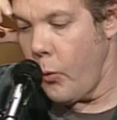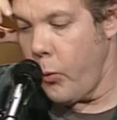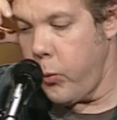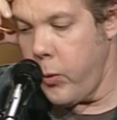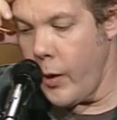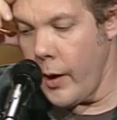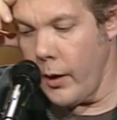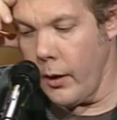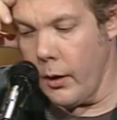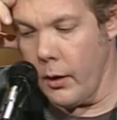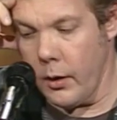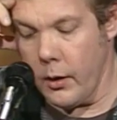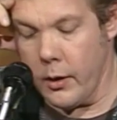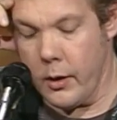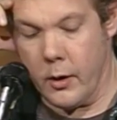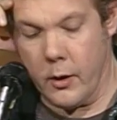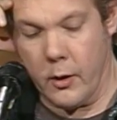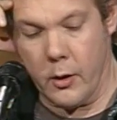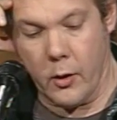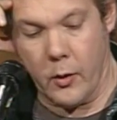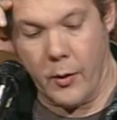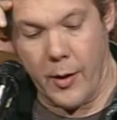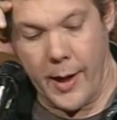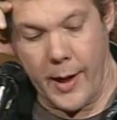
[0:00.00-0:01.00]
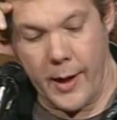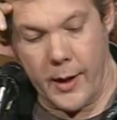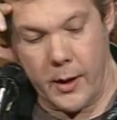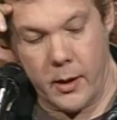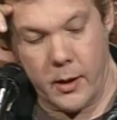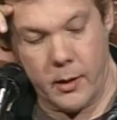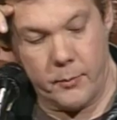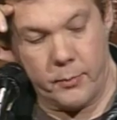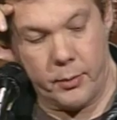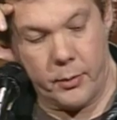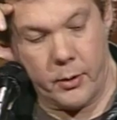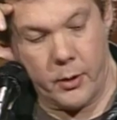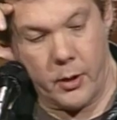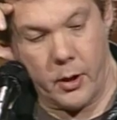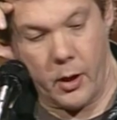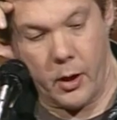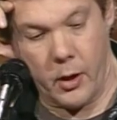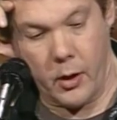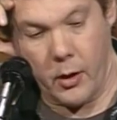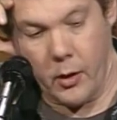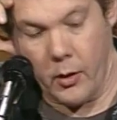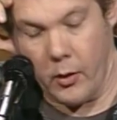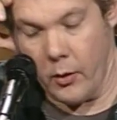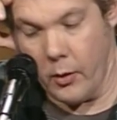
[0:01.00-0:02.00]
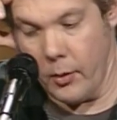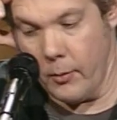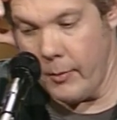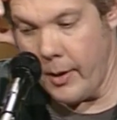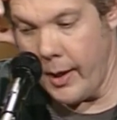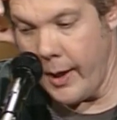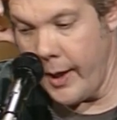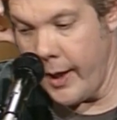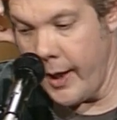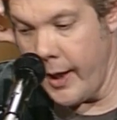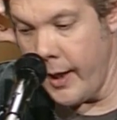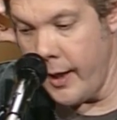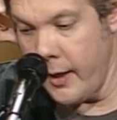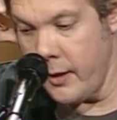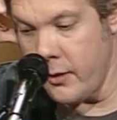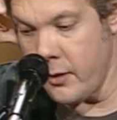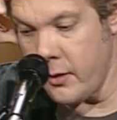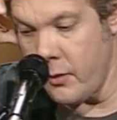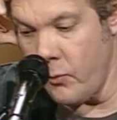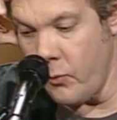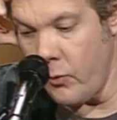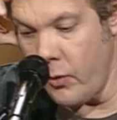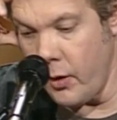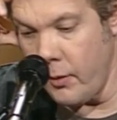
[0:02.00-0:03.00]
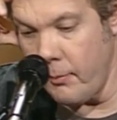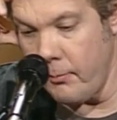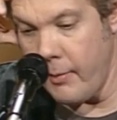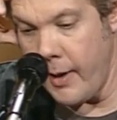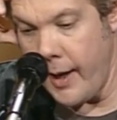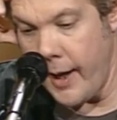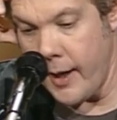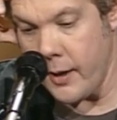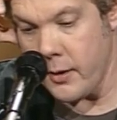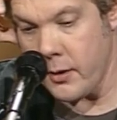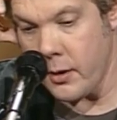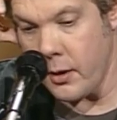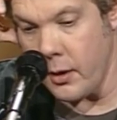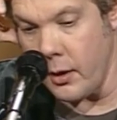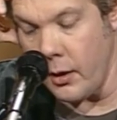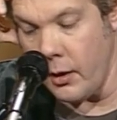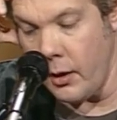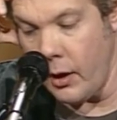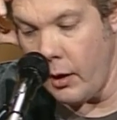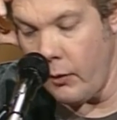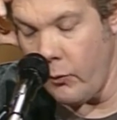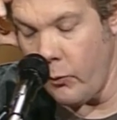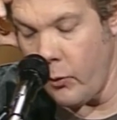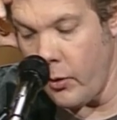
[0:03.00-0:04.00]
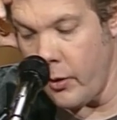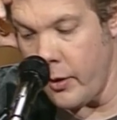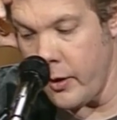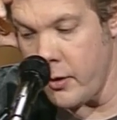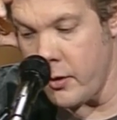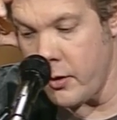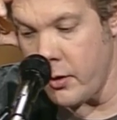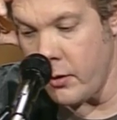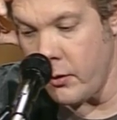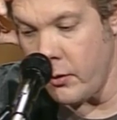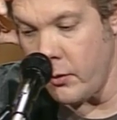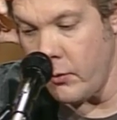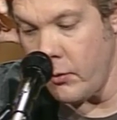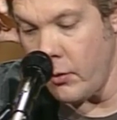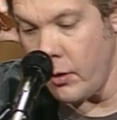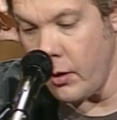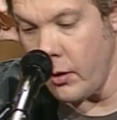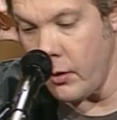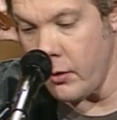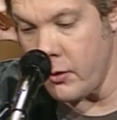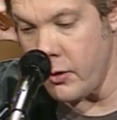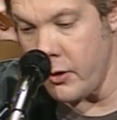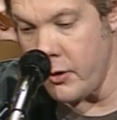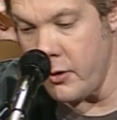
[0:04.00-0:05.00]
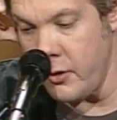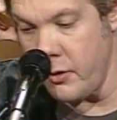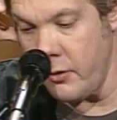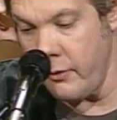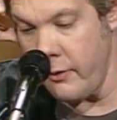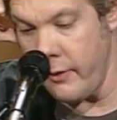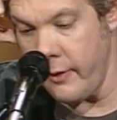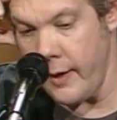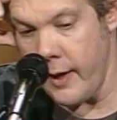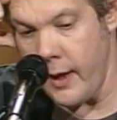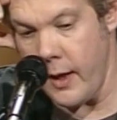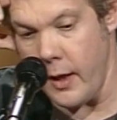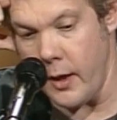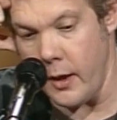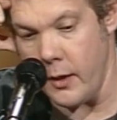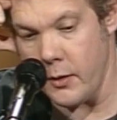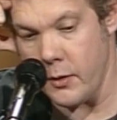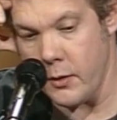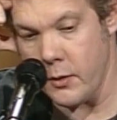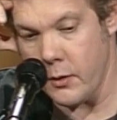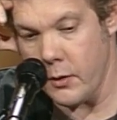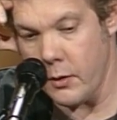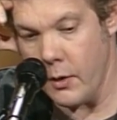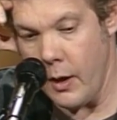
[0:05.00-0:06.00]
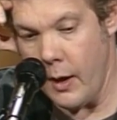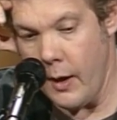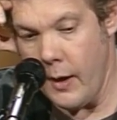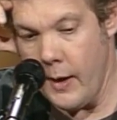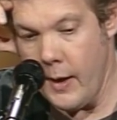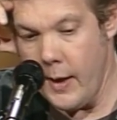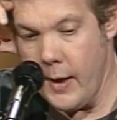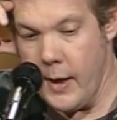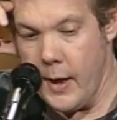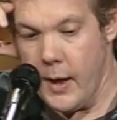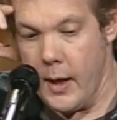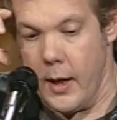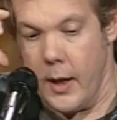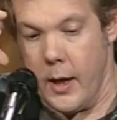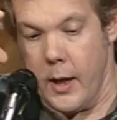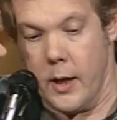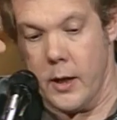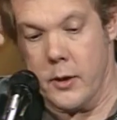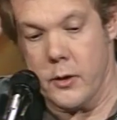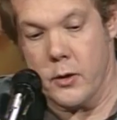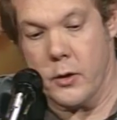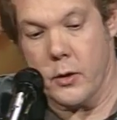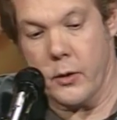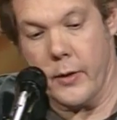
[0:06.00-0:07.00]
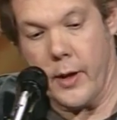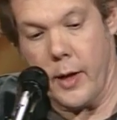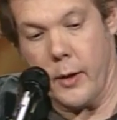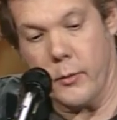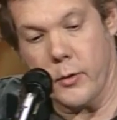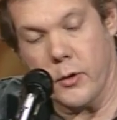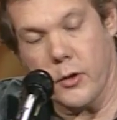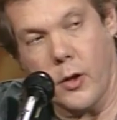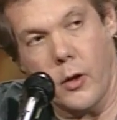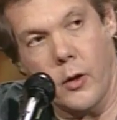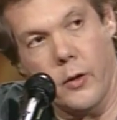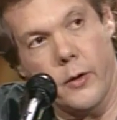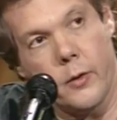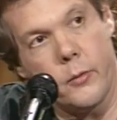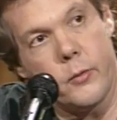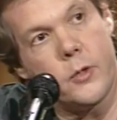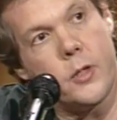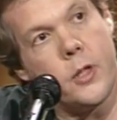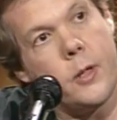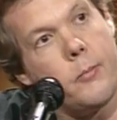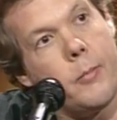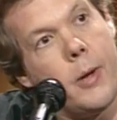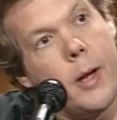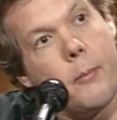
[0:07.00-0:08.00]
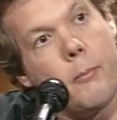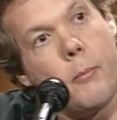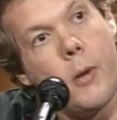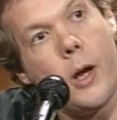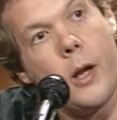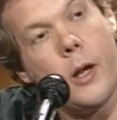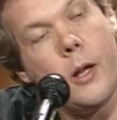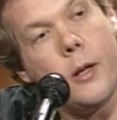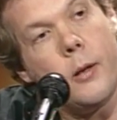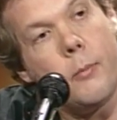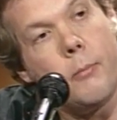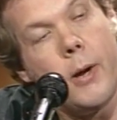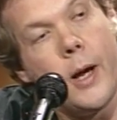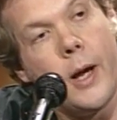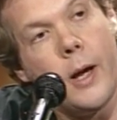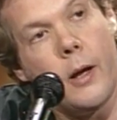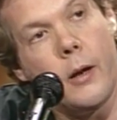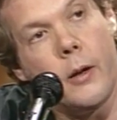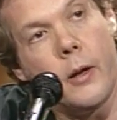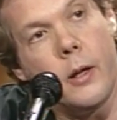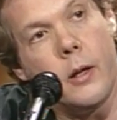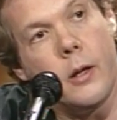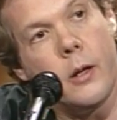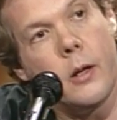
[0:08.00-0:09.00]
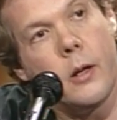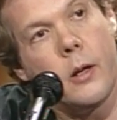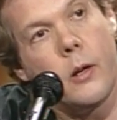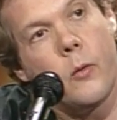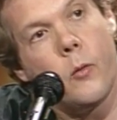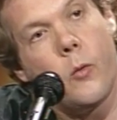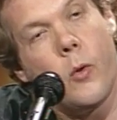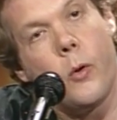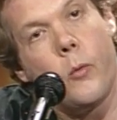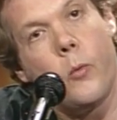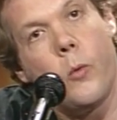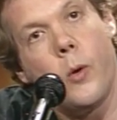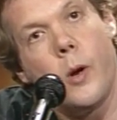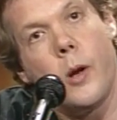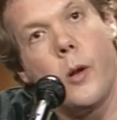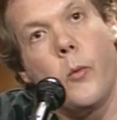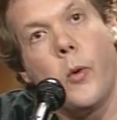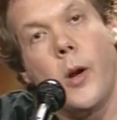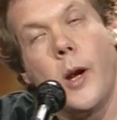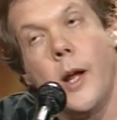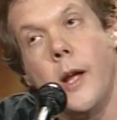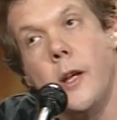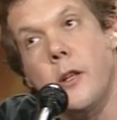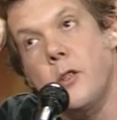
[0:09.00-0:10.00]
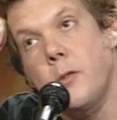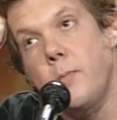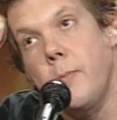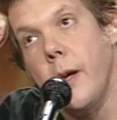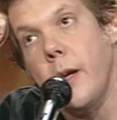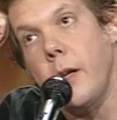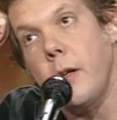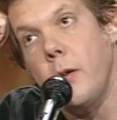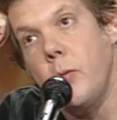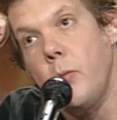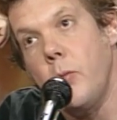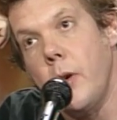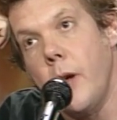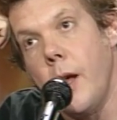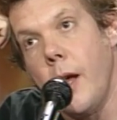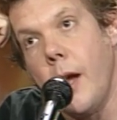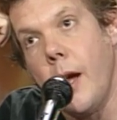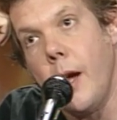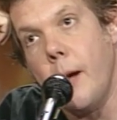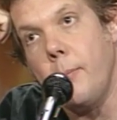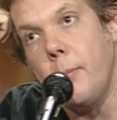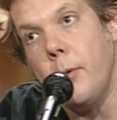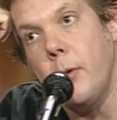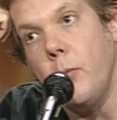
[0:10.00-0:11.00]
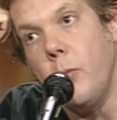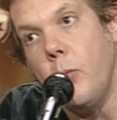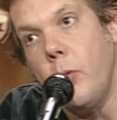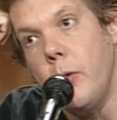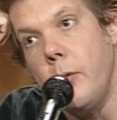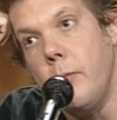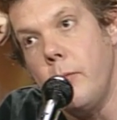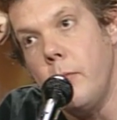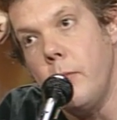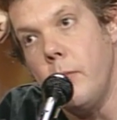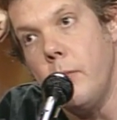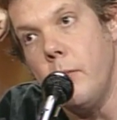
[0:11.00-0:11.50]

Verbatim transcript: Well, you know, I had put all my eggs in one basket. I wanted to uh, to do this and so that was all that was in my mind about it. What, would, what I expected would happen would,